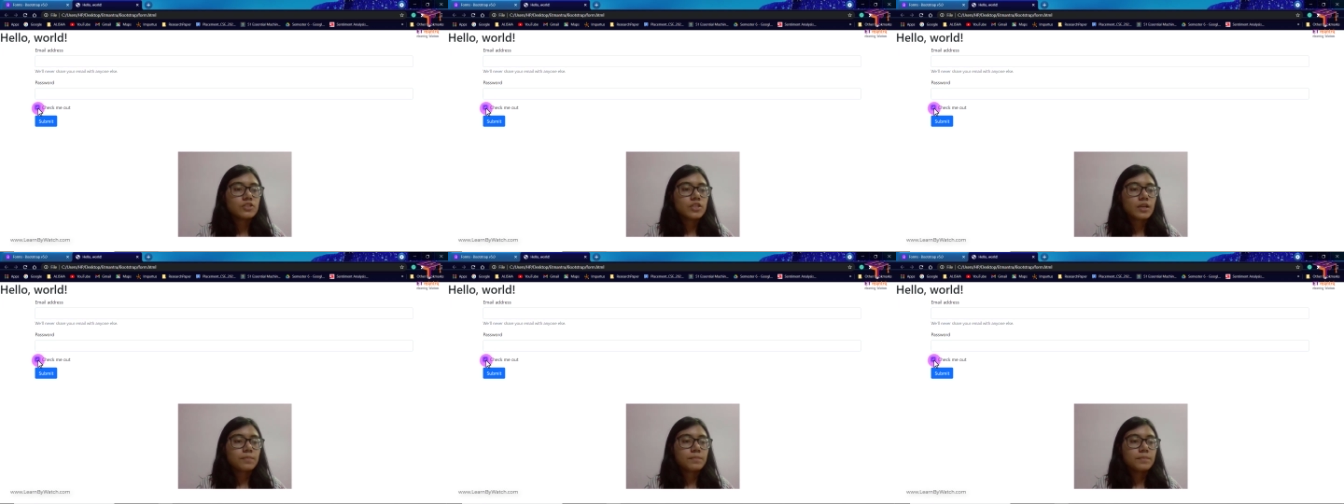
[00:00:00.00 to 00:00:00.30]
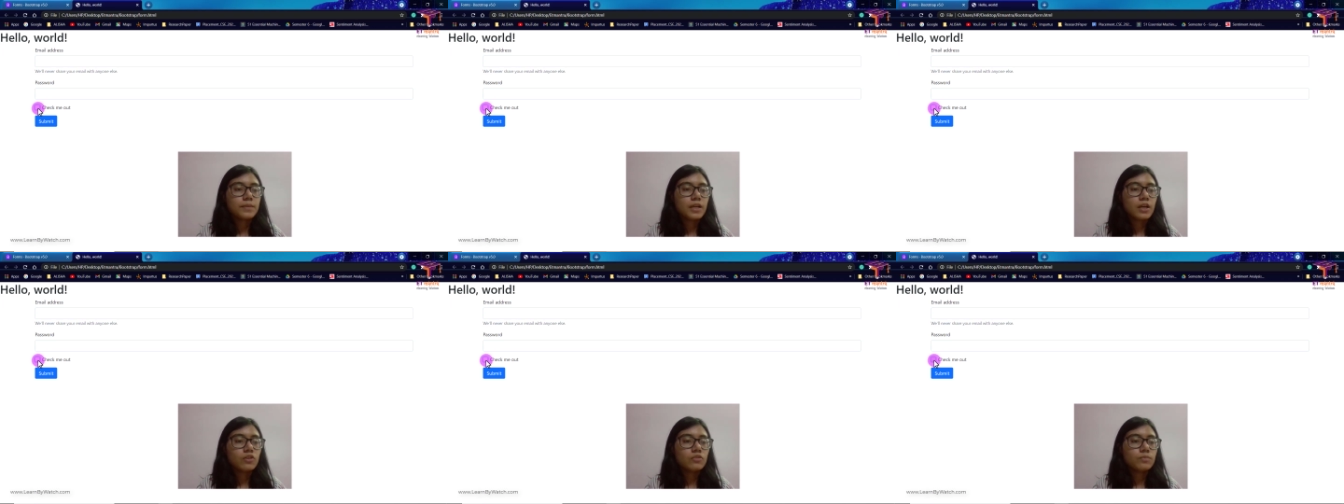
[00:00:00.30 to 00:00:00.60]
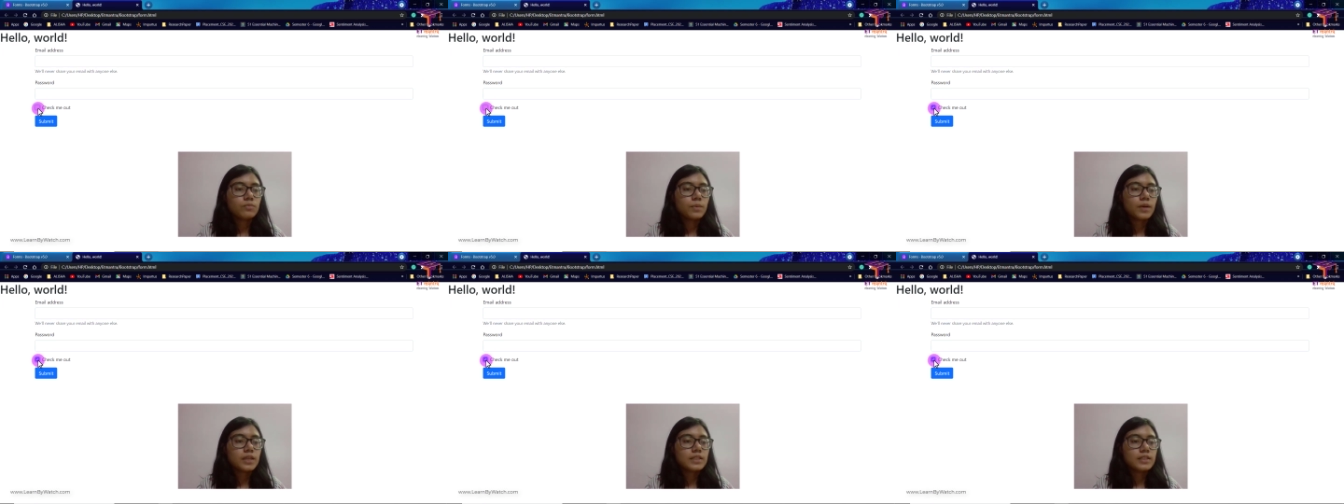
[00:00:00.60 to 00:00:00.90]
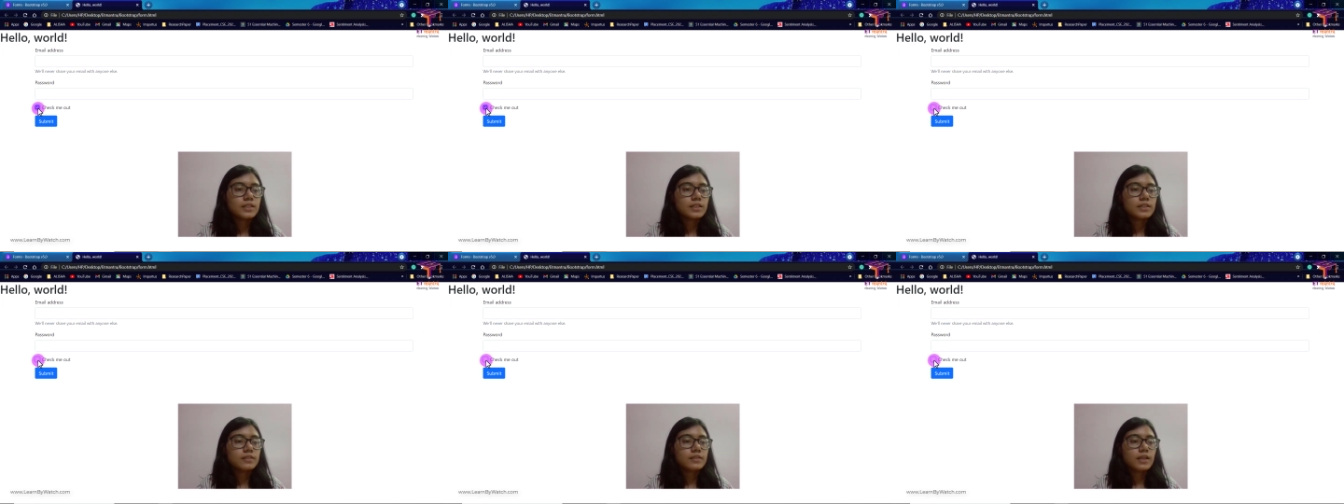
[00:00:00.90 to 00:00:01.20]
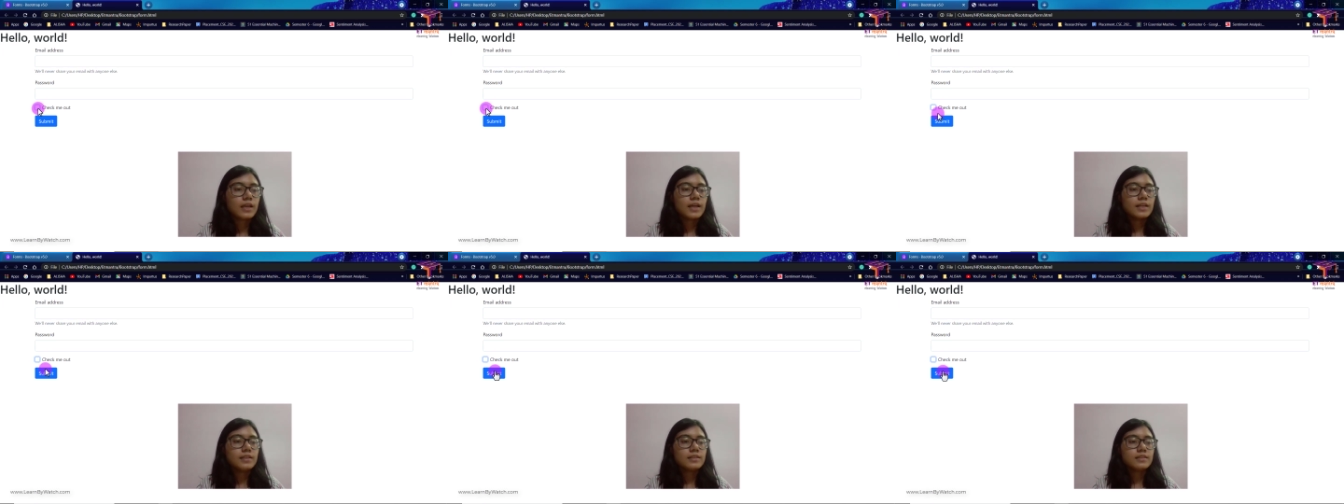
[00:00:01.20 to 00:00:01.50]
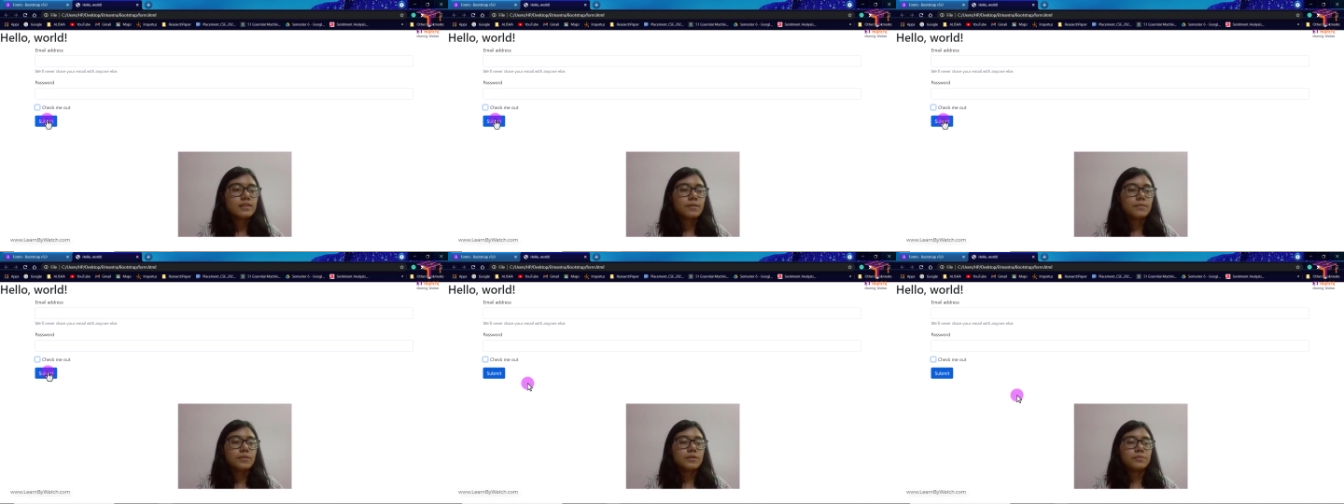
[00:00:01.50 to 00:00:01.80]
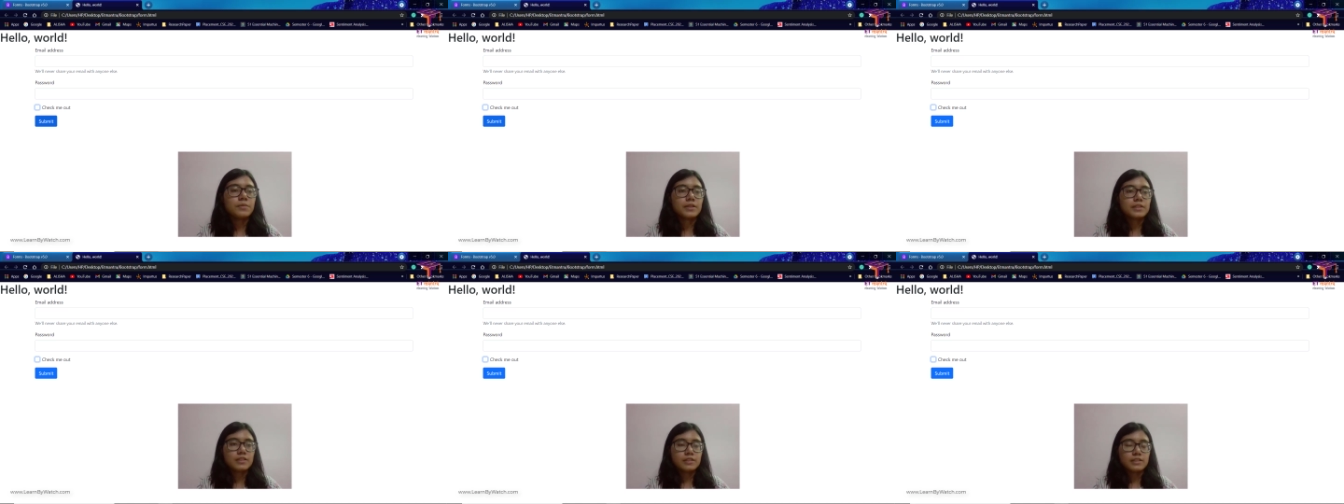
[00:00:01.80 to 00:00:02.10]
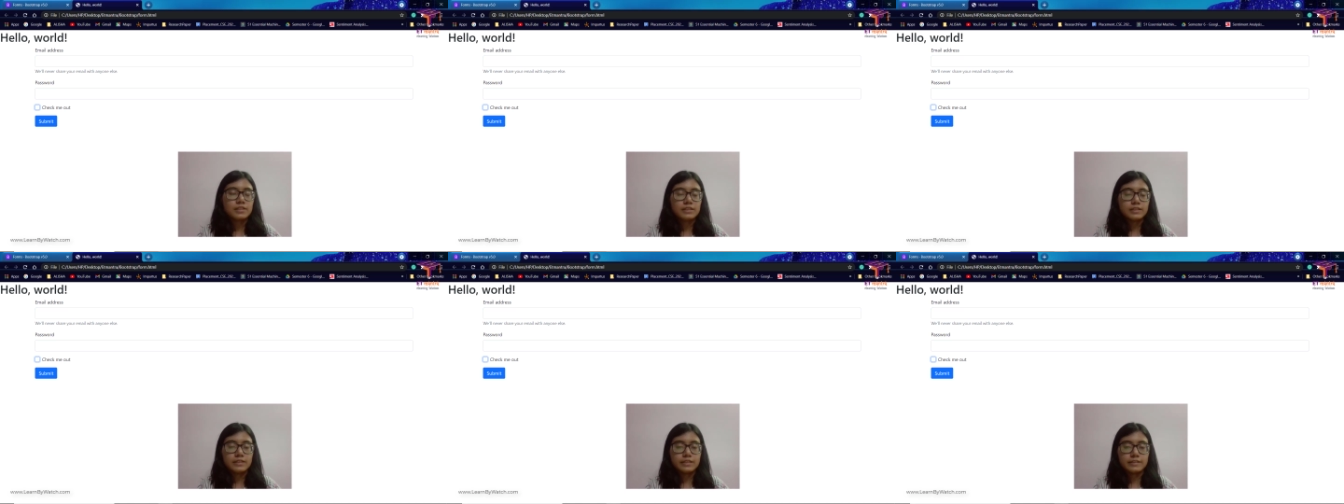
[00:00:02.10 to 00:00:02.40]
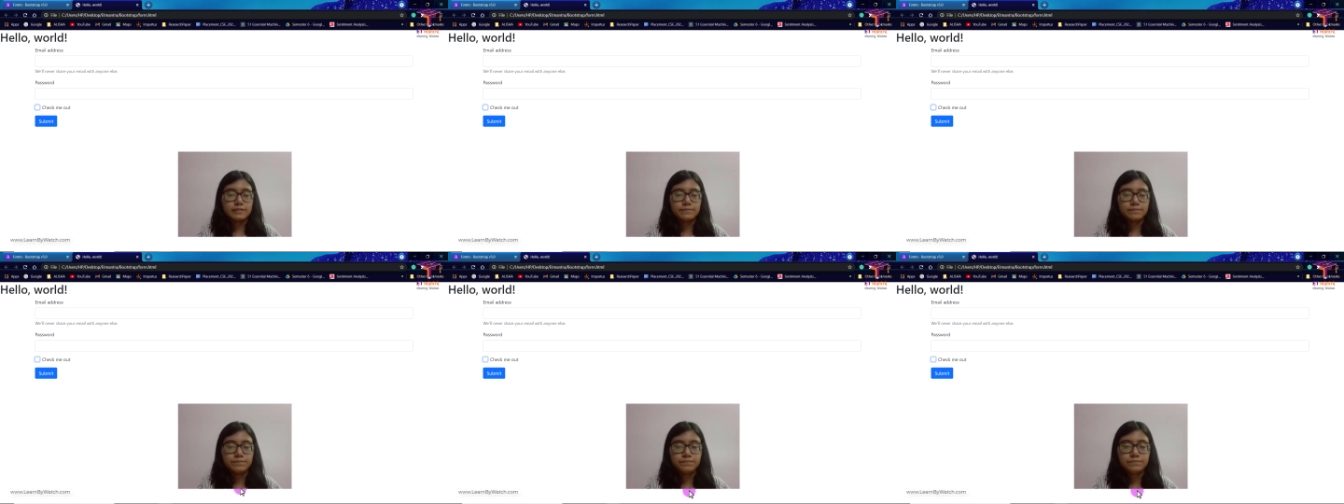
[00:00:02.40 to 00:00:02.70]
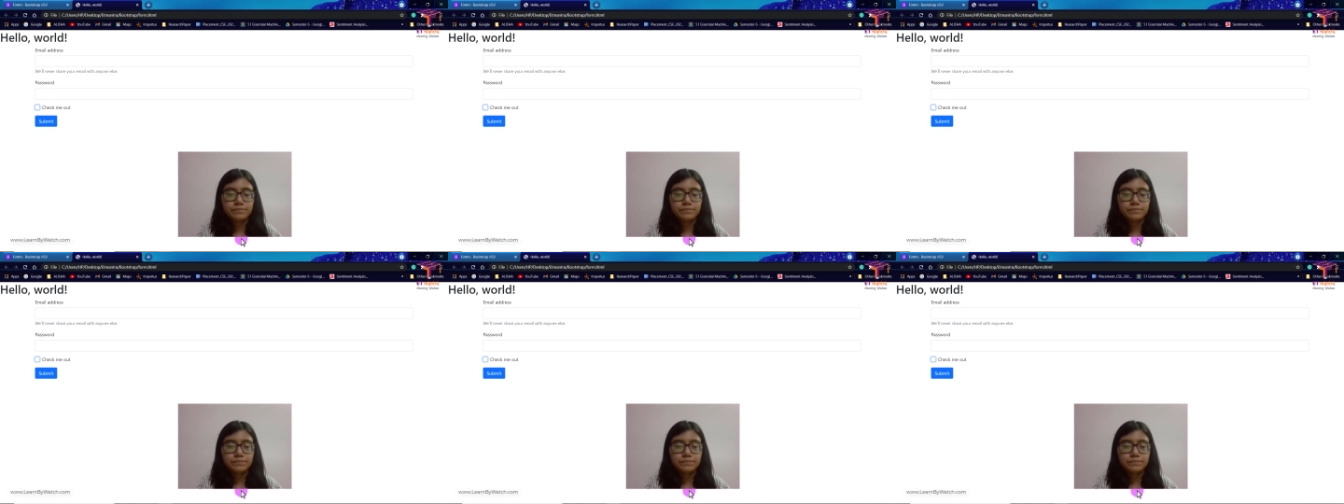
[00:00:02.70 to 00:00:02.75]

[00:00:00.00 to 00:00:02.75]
check me out button and submit button is here.